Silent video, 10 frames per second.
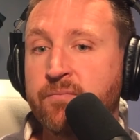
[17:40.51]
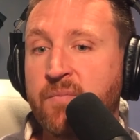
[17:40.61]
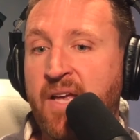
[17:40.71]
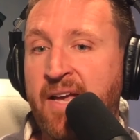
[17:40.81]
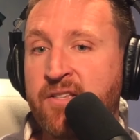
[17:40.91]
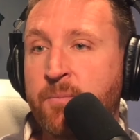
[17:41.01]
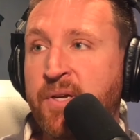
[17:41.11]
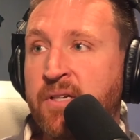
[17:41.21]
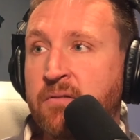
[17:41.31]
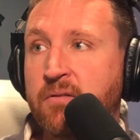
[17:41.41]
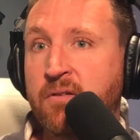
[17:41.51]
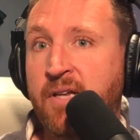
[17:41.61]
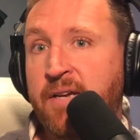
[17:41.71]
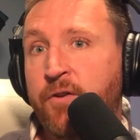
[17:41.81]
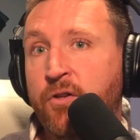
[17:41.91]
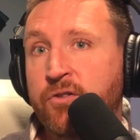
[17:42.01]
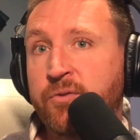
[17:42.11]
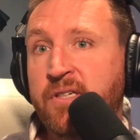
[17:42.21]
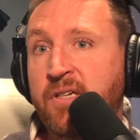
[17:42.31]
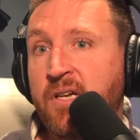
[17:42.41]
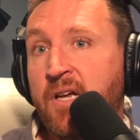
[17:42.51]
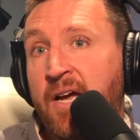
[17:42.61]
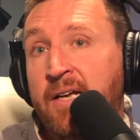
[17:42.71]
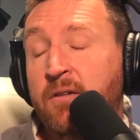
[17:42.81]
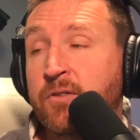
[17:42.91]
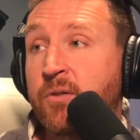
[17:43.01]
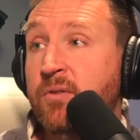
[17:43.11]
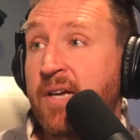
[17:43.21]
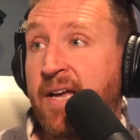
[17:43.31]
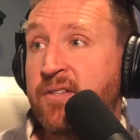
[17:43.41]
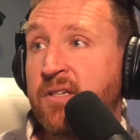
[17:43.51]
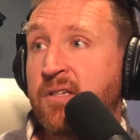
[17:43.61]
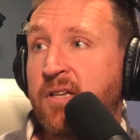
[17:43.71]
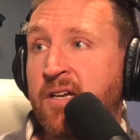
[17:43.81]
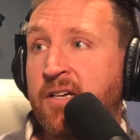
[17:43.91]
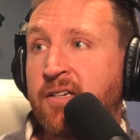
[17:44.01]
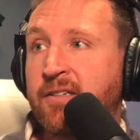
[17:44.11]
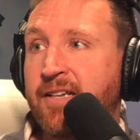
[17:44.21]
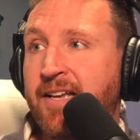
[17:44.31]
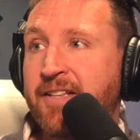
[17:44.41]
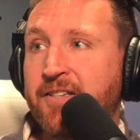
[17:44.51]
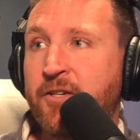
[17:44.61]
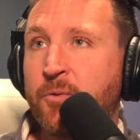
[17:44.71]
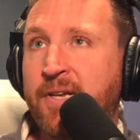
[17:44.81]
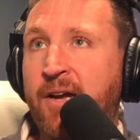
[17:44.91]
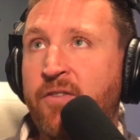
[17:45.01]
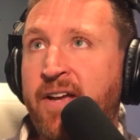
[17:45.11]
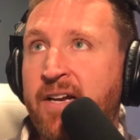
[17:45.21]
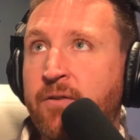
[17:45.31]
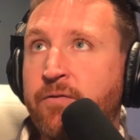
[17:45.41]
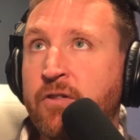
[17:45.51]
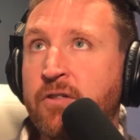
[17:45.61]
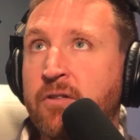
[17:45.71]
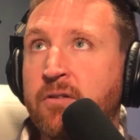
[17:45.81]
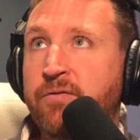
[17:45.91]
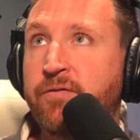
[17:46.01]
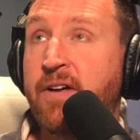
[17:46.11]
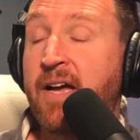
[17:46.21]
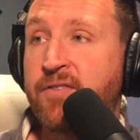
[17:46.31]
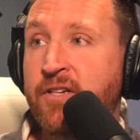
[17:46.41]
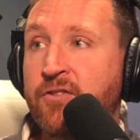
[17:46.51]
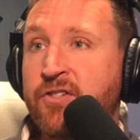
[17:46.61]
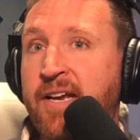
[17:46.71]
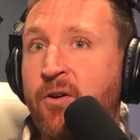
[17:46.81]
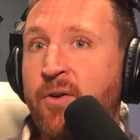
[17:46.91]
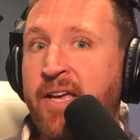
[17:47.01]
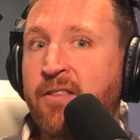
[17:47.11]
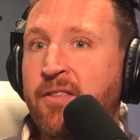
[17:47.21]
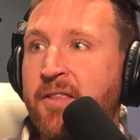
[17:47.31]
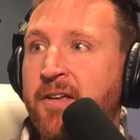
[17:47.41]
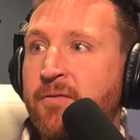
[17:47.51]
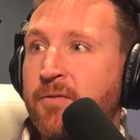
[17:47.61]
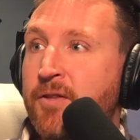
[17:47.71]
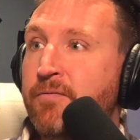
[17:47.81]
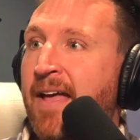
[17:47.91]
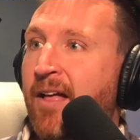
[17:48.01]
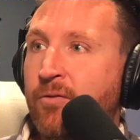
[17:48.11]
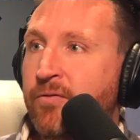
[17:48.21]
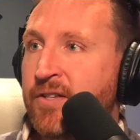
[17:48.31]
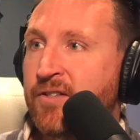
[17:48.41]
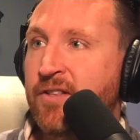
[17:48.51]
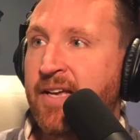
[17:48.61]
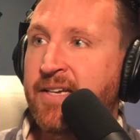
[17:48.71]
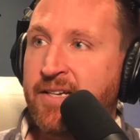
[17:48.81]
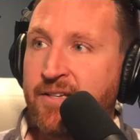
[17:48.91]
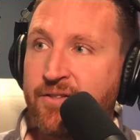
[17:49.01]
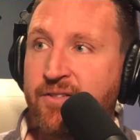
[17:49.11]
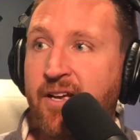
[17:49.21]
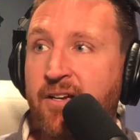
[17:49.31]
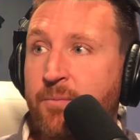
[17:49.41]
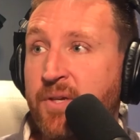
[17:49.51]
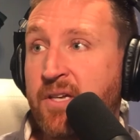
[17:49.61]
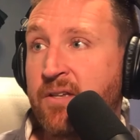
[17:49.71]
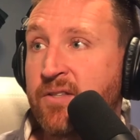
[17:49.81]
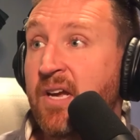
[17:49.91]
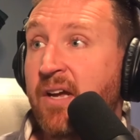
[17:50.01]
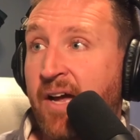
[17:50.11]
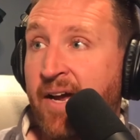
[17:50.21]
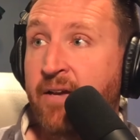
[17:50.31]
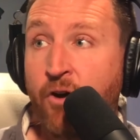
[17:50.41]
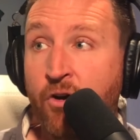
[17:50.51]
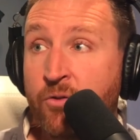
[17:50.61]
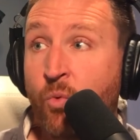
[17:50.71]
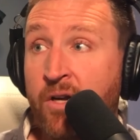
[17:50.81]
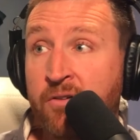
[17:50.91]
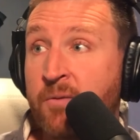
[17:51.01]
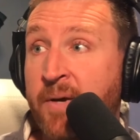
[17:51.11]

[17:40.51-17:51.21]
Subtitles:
Has it been life-altering? I don't know. Has it? And now I've had it for 5 years now, and the valve is like getting stuck because I have hard water at my